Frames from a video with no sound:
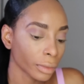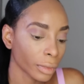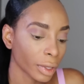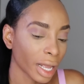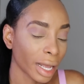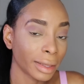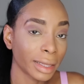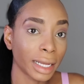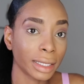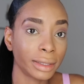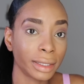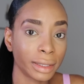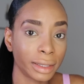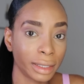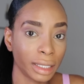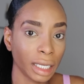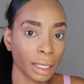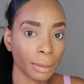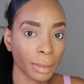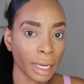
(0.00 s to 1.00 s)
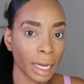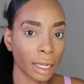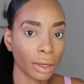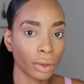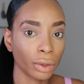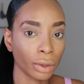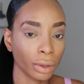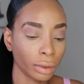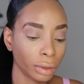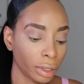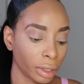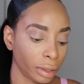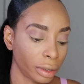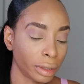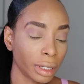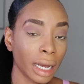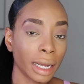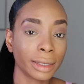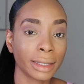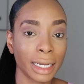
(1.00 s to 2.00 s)
and that's the same color,
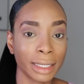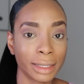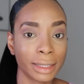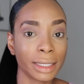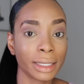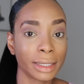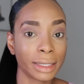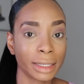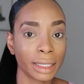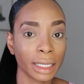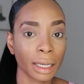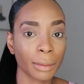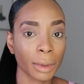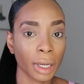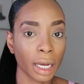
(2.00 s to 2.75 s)
that's the same